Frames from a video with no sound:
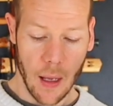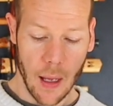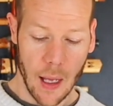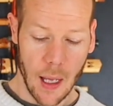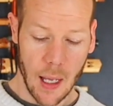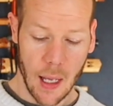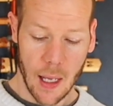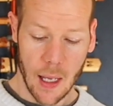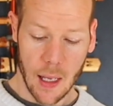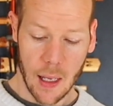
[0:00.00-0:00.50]

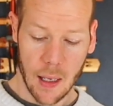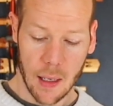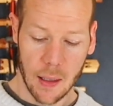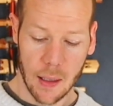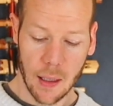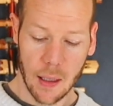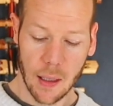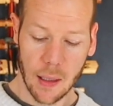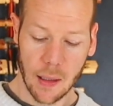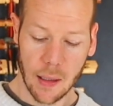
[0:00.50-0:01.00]
And
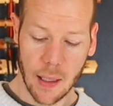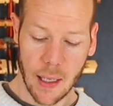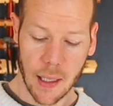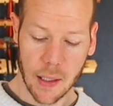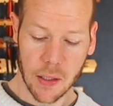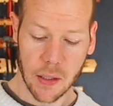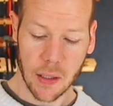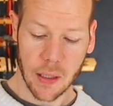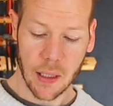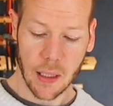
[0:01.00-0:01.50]

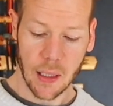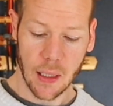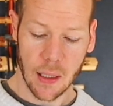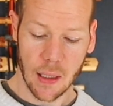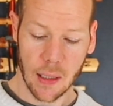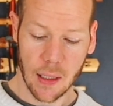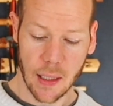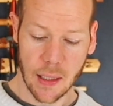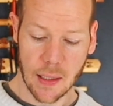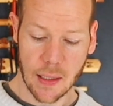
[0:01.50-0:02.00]
actually,
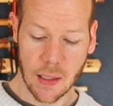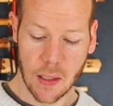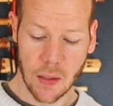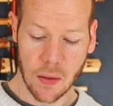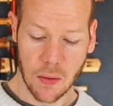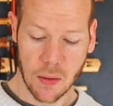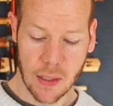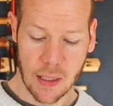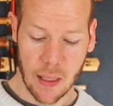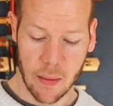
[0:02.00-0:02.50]
let's
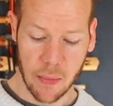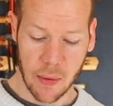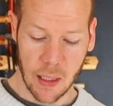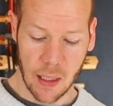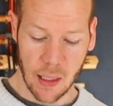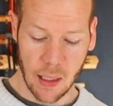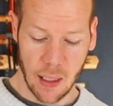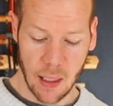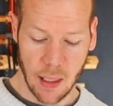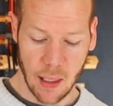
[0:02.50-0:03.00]
do
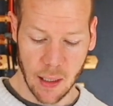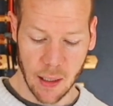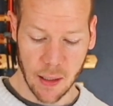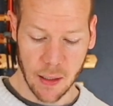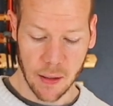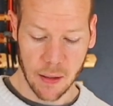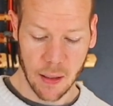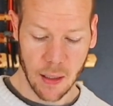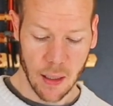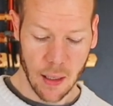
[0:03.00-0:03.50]
something here.